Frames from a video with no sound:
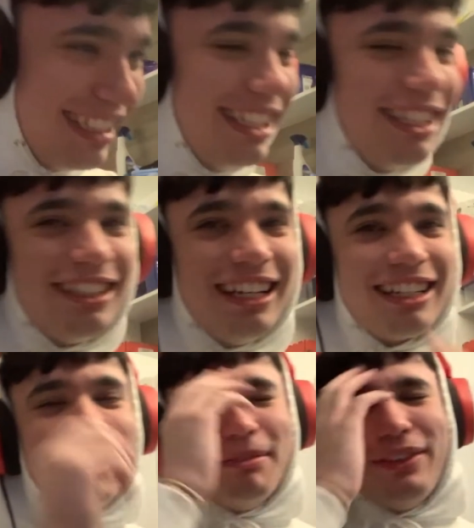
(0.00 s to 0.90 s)
Oh, I
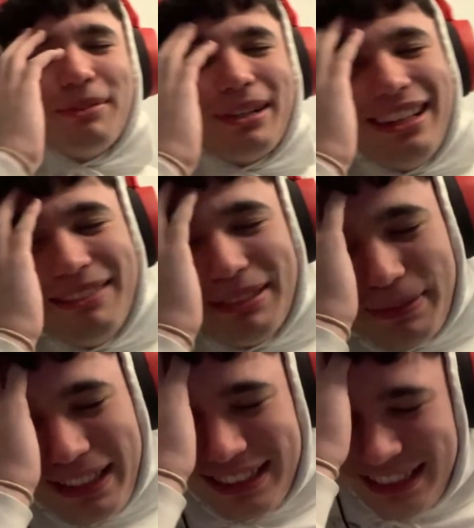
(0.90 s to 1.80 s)
can't believe I
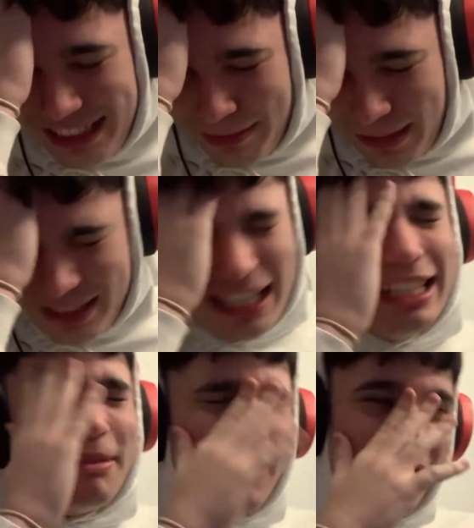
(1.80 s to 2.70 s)
mispronounced
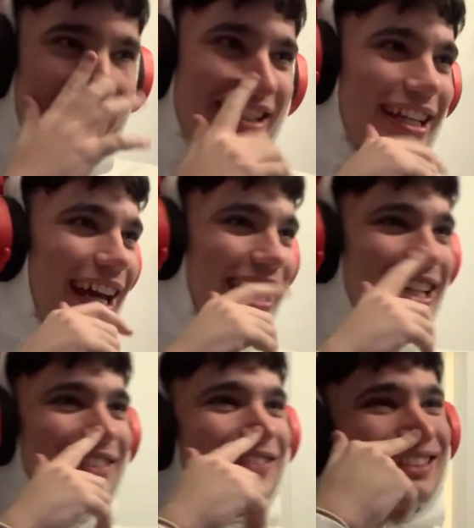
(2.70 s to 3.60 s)
Cillian Murphy's
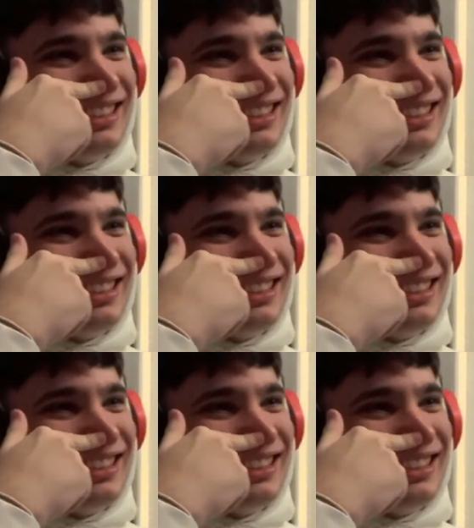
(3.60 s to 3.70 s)
name.